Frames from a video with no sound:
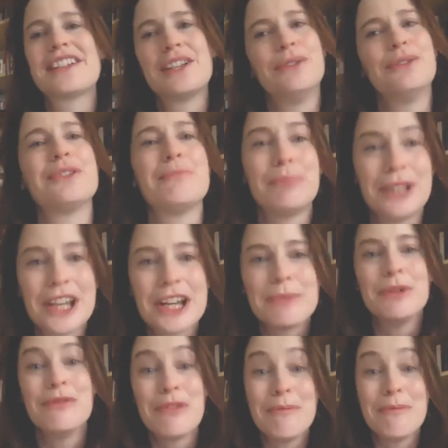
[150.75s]
skills
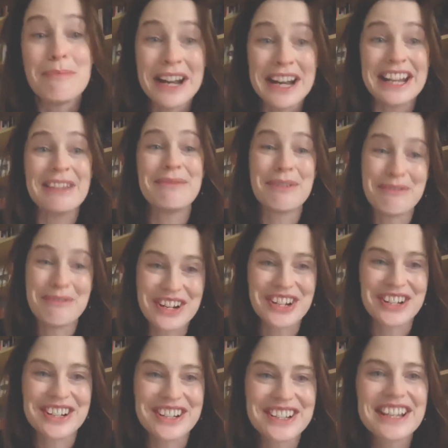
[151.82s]
applicable for many
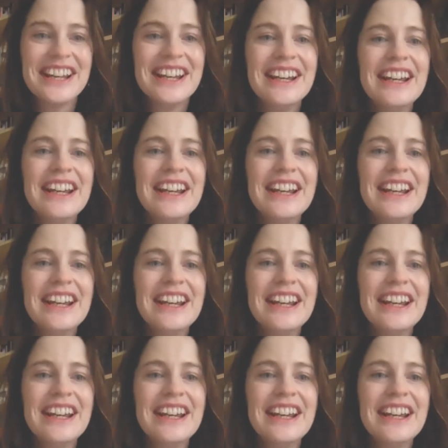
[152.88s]
professions.